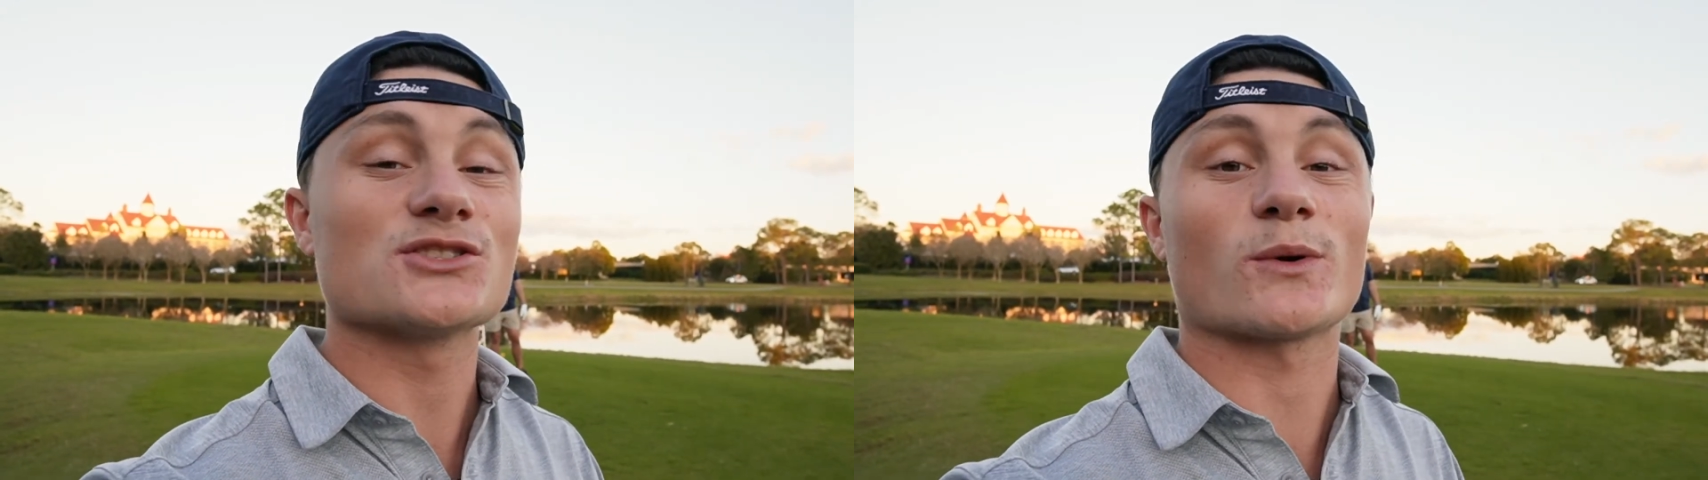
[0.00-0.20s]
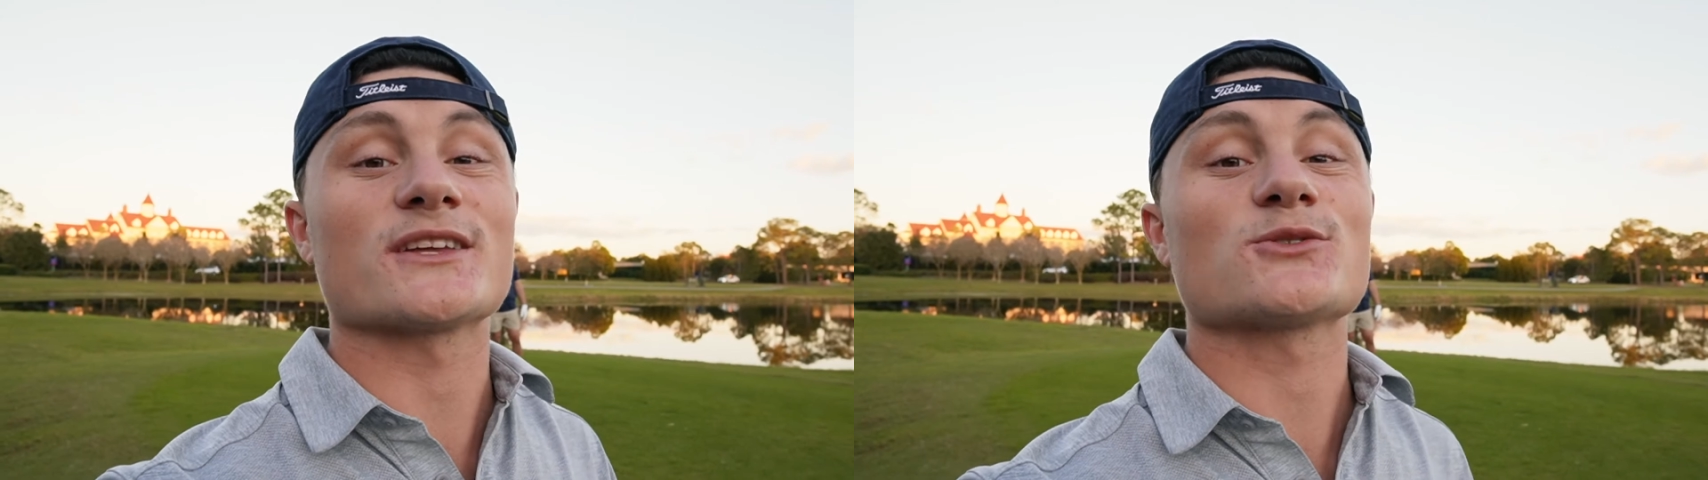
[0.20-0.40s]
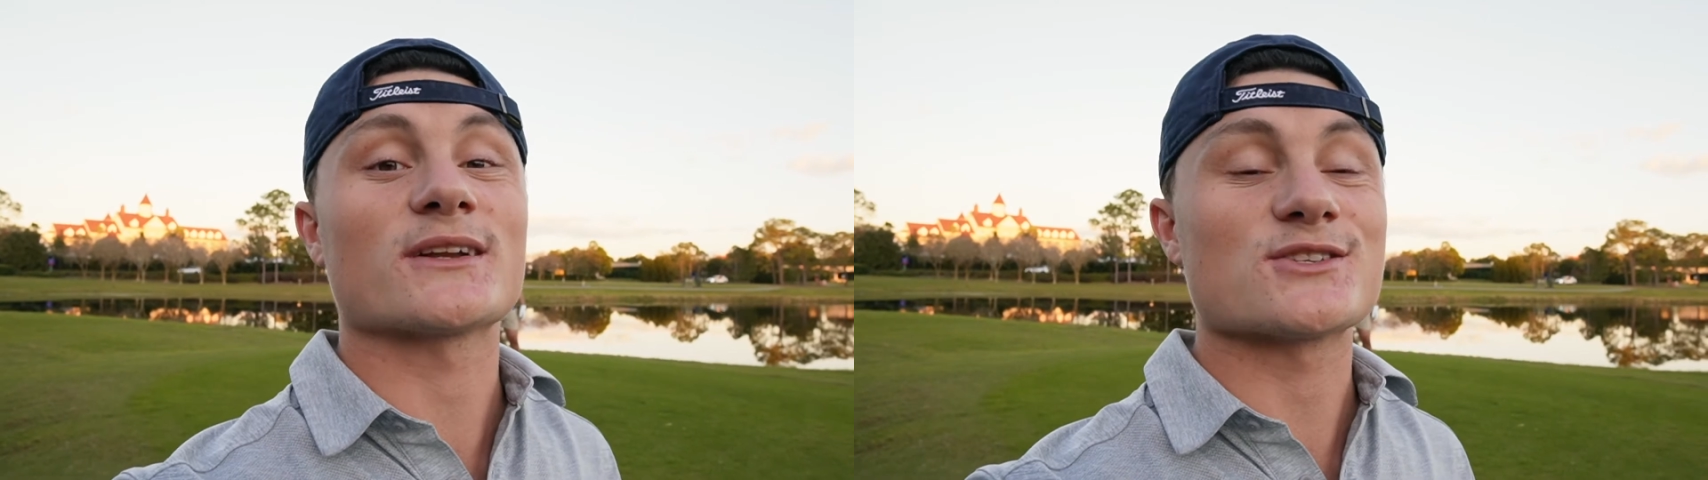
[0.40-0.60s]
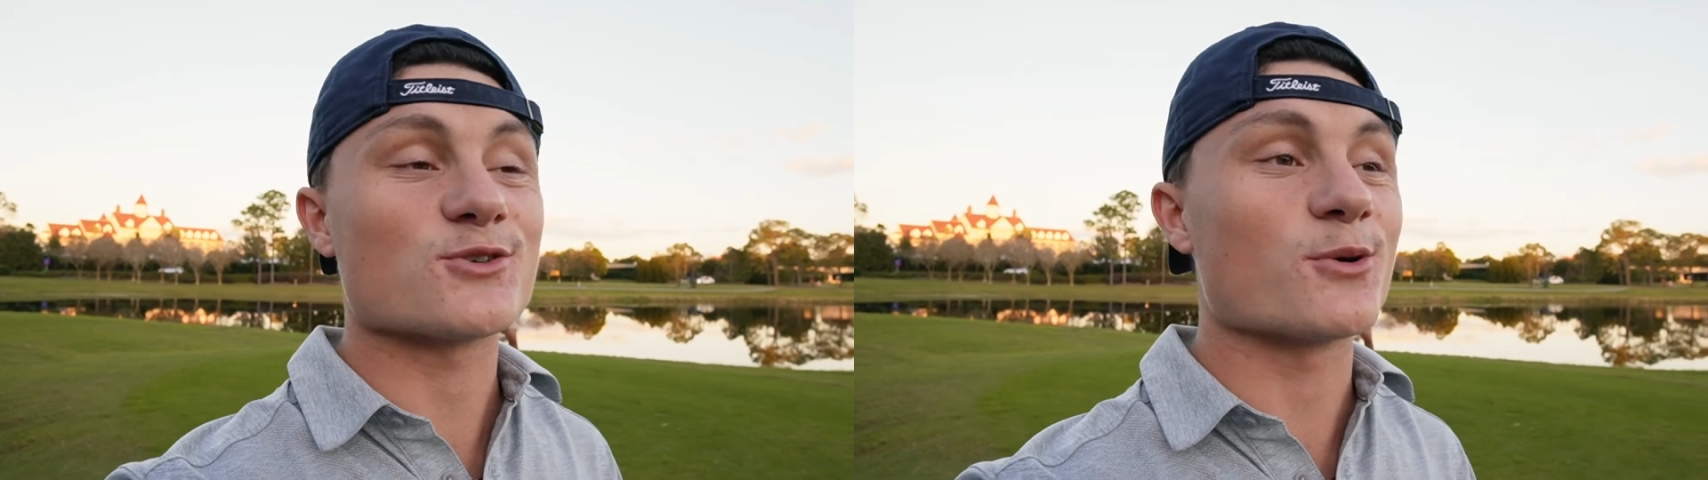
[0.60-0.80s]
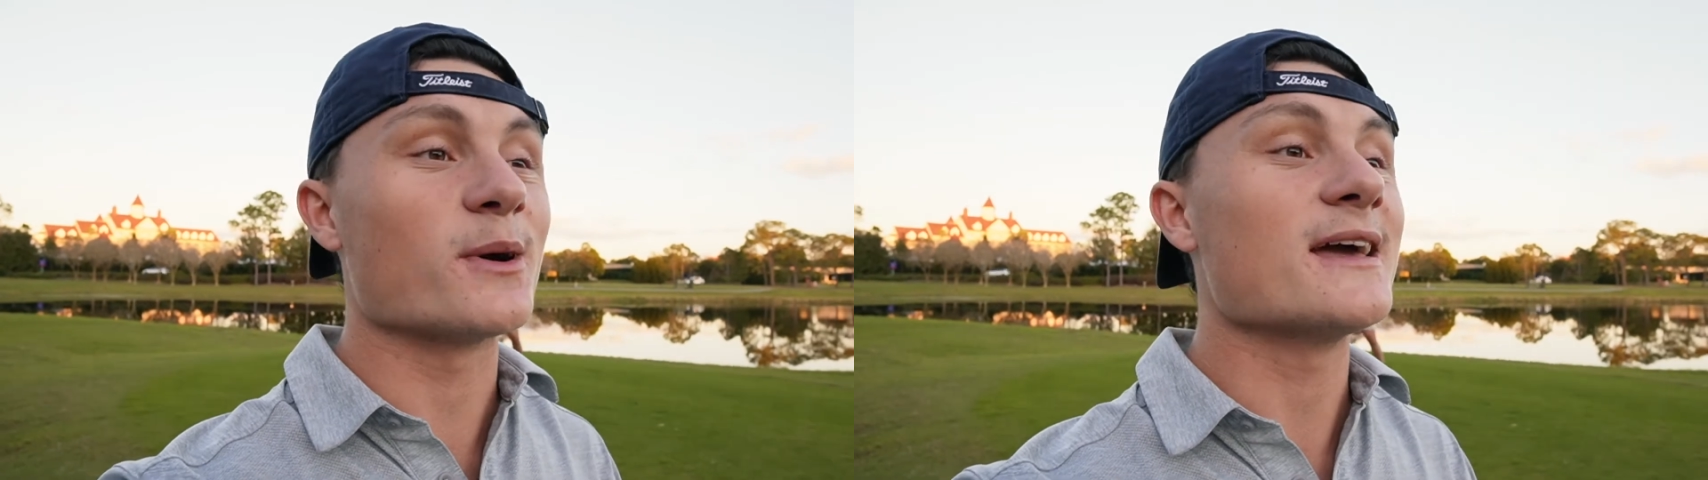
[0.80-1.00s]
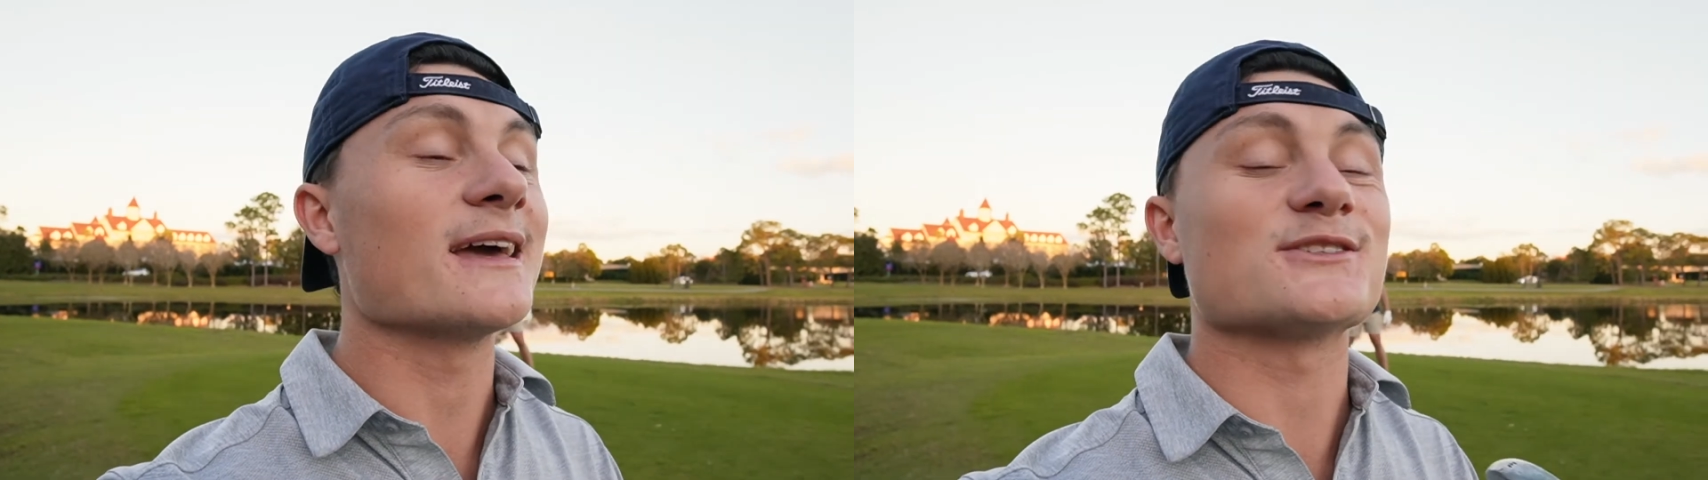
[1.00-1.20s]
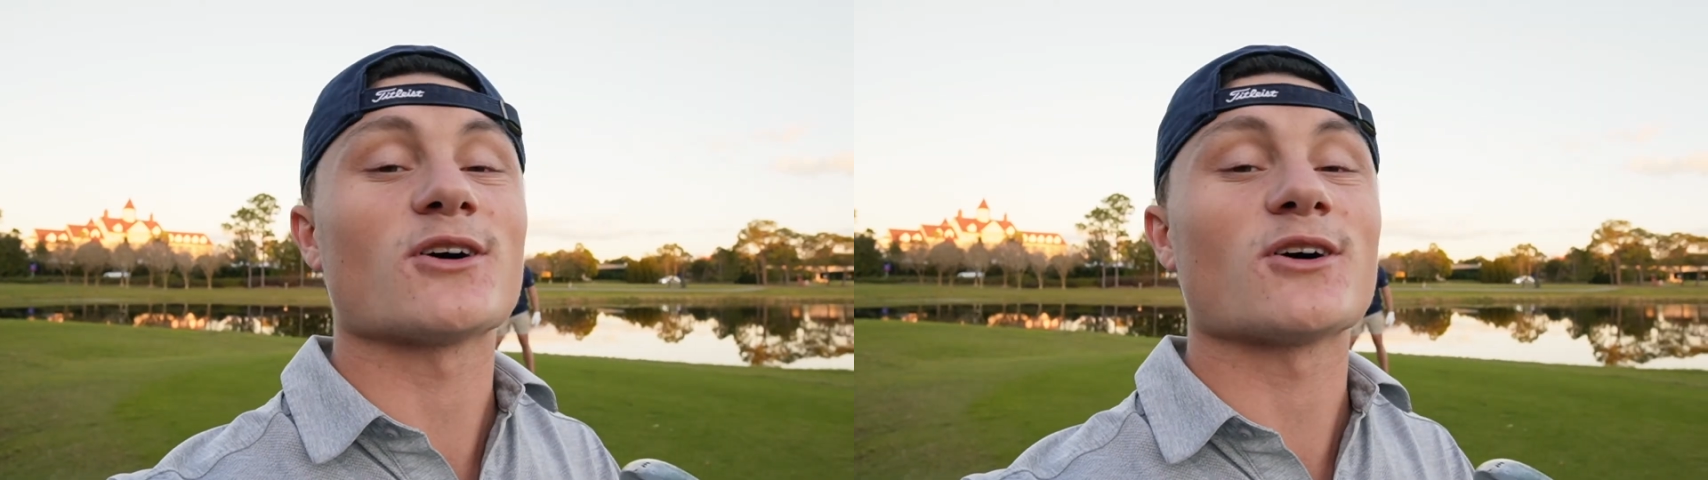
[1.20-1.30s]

2022 is